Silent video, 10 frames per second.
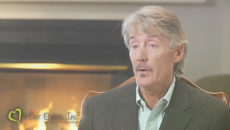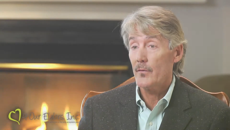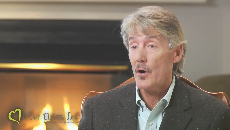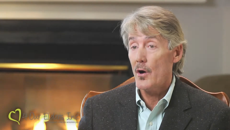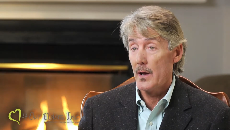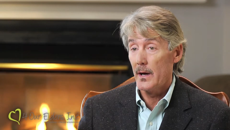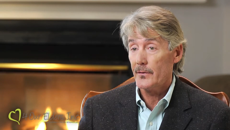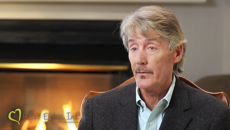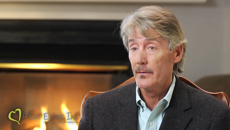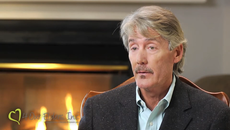of call
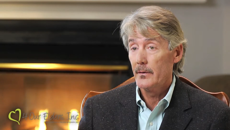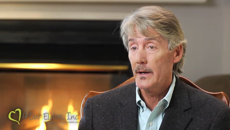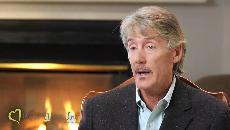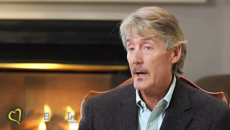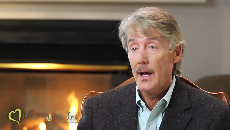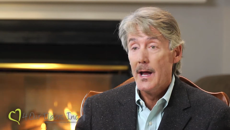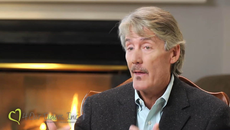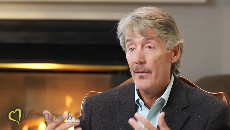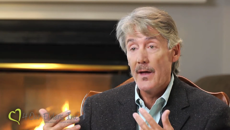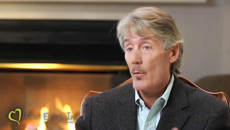lights. And again, they